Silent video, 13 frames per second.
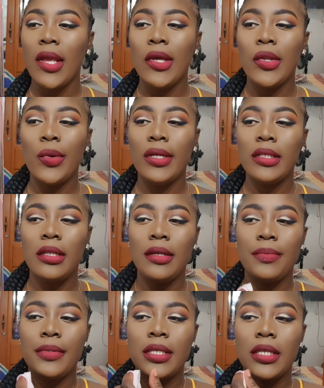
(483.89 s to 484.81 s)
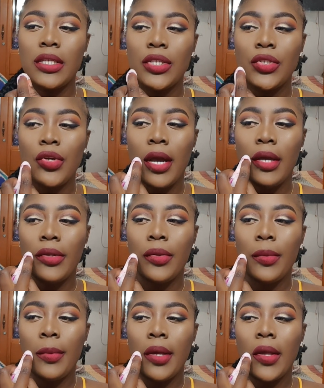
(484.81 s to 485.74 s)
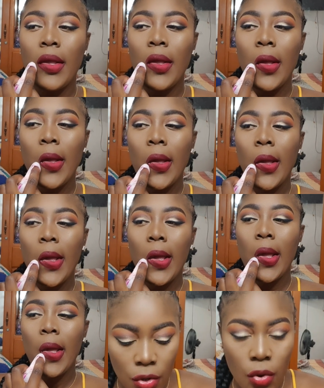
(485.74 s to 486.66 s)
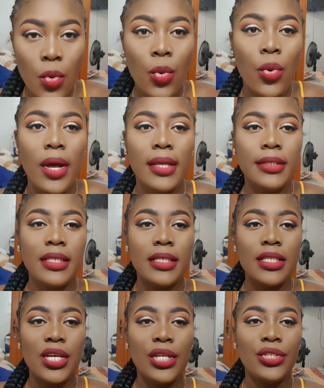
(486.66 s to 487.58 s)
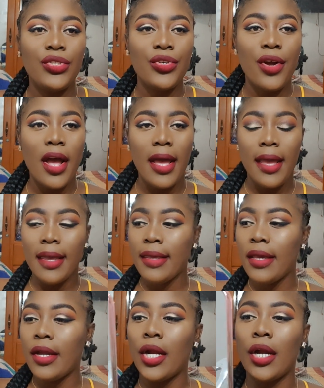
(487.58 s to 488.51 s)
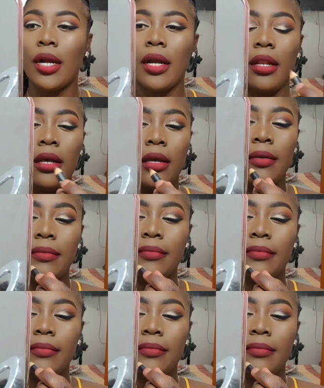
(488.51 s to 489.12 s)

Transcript: You don't want the lipstick to dry too much. Don't want it to dry, girl.